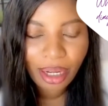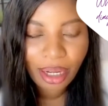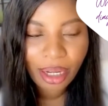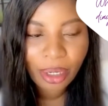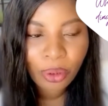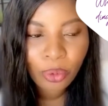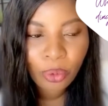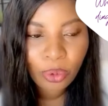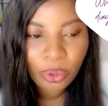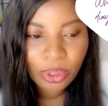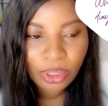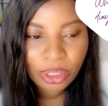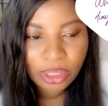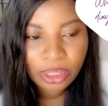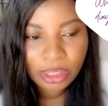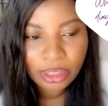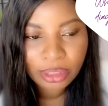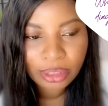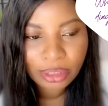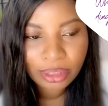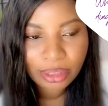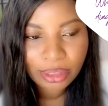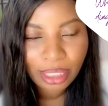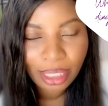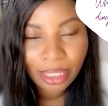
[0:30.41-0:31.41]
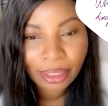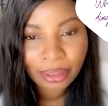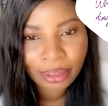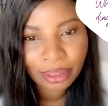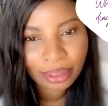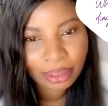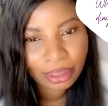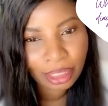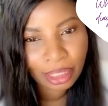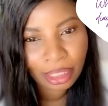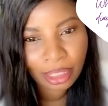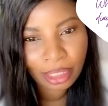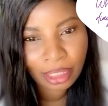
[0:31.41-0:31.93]
I was at the
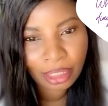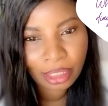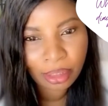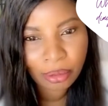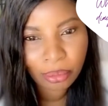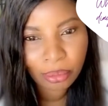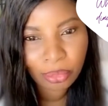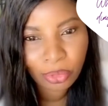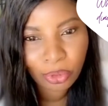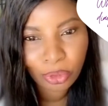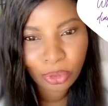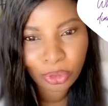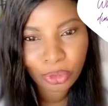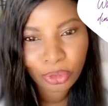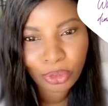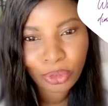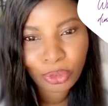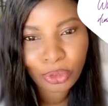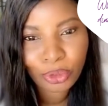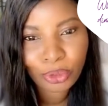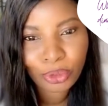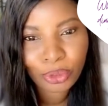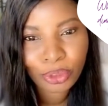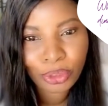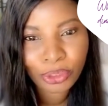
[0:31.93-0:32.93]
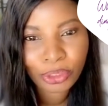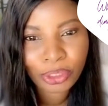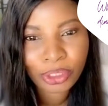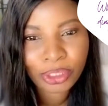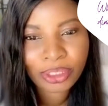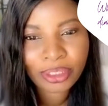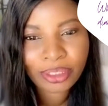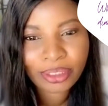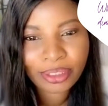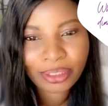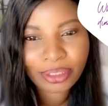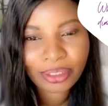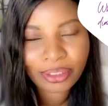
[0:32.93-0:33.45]
time 32
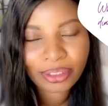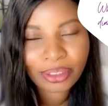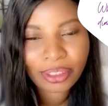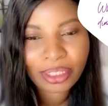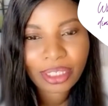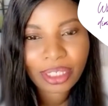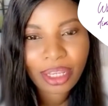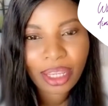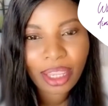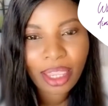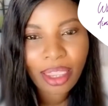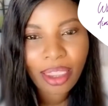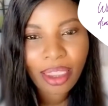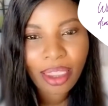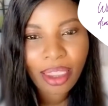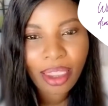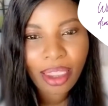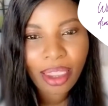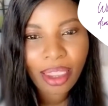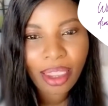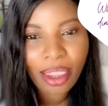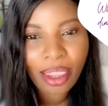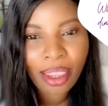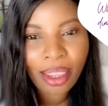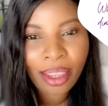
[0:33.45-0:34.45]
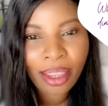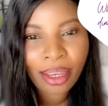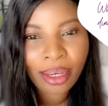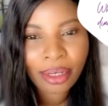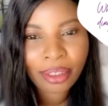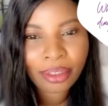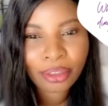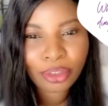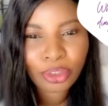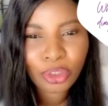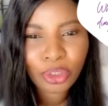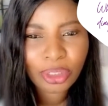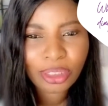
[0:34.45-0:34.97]
years
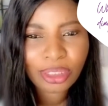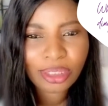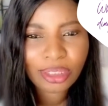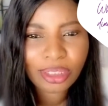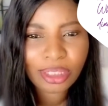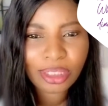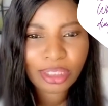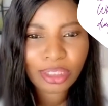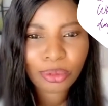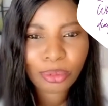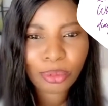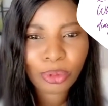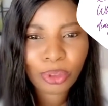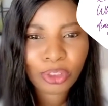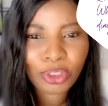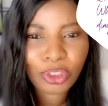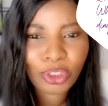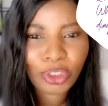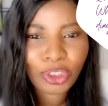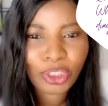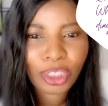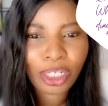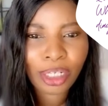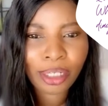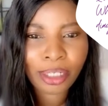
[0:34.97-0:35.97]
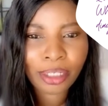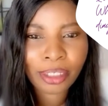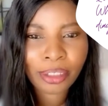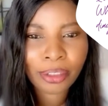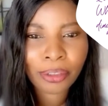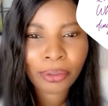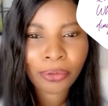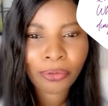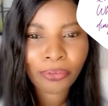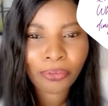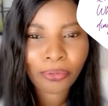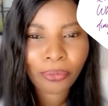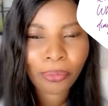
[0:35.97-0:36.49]
and just 6 months shy
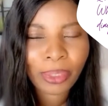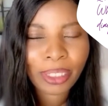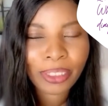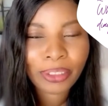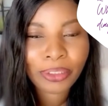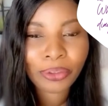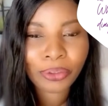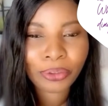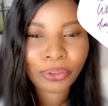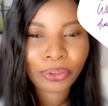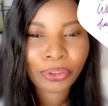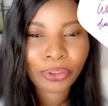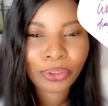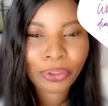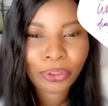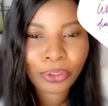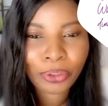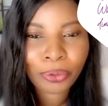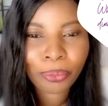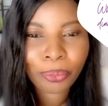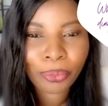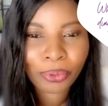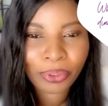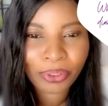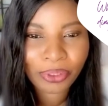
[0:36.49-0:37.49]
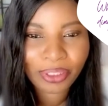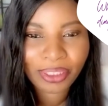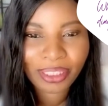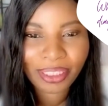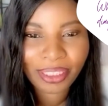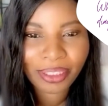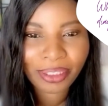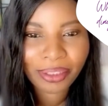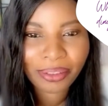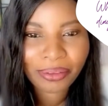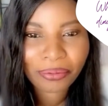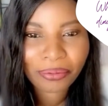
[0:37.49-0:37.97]
of my 33rd birthday.